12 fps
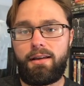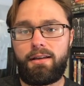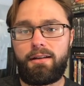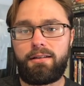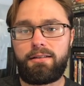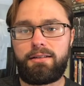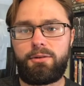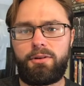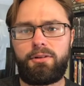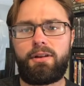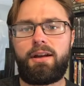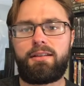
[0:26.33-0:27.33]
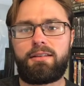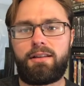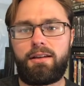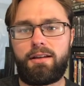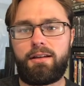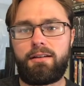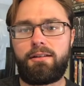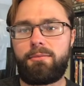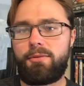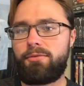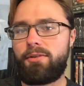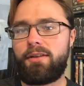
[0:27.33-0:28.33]
and see what you guys think.
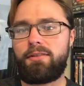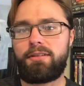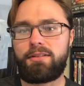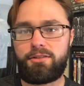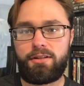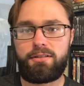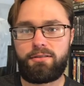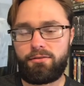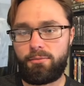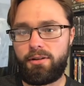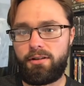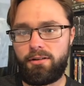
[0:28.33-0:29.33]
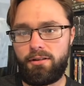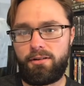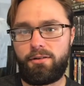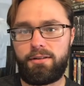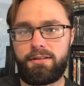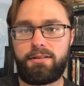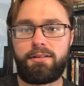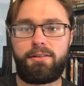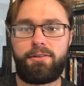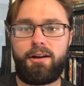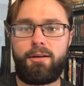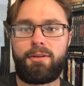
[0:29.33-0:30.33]
If you have any suggestions for me, you can always
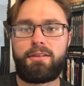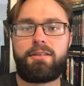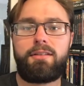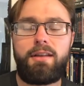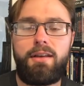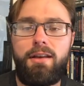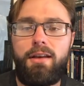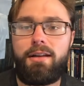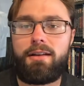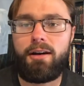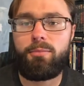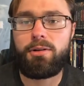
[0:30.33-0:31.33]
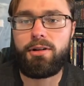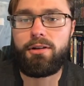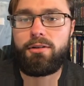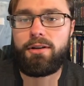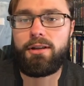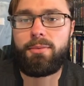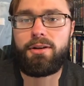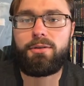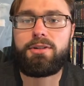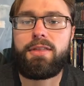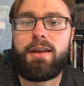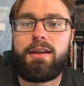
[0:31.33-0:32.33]
leave comments down below and let me know
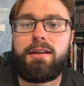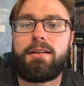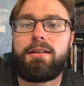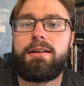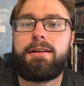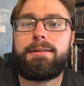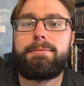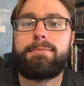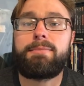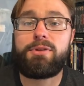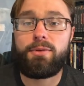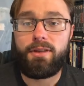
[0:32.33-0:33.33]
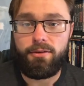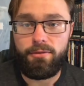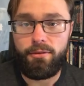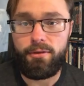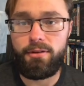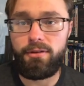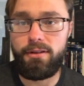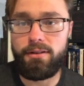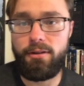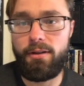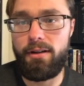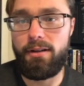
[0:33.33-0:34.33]
what you think. So without further ado, let's
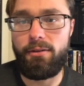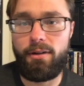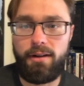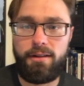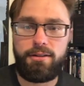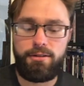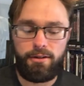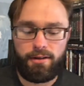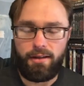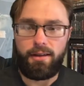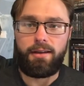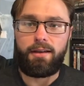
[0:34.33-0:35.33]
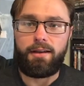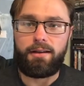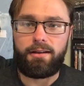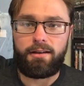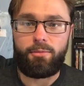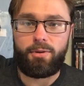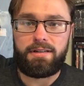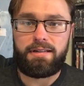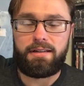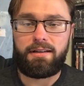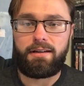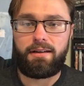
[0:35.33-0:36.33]
go ahead and get right into it. Number
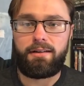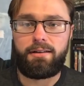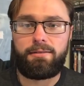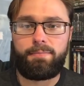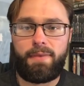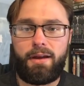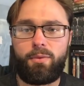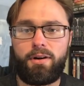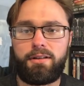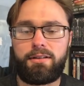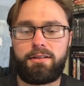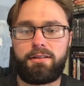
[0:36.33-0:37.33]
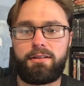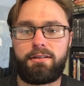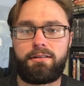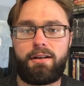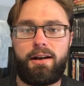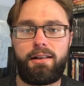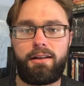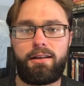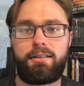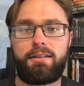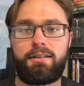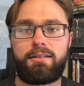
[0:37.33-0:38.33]
10, I wanted to
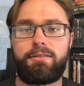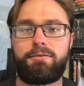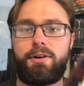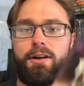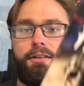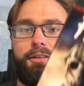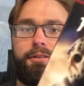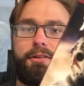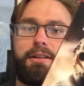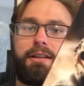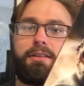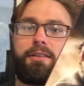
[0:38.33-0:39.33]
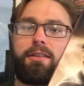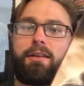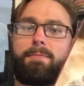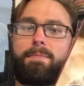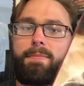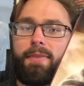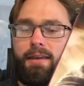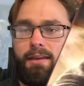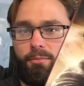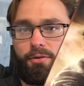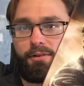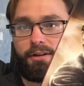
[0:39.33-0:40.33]
highlight this Friday the 13th
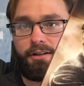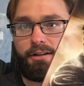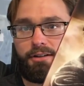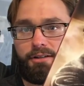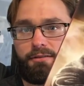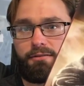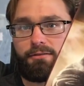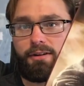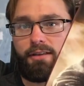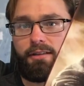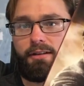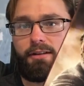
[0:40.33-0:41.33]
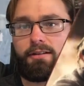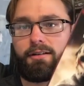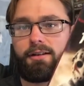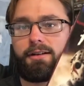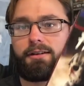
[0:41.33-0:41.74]
8-movie collection right there.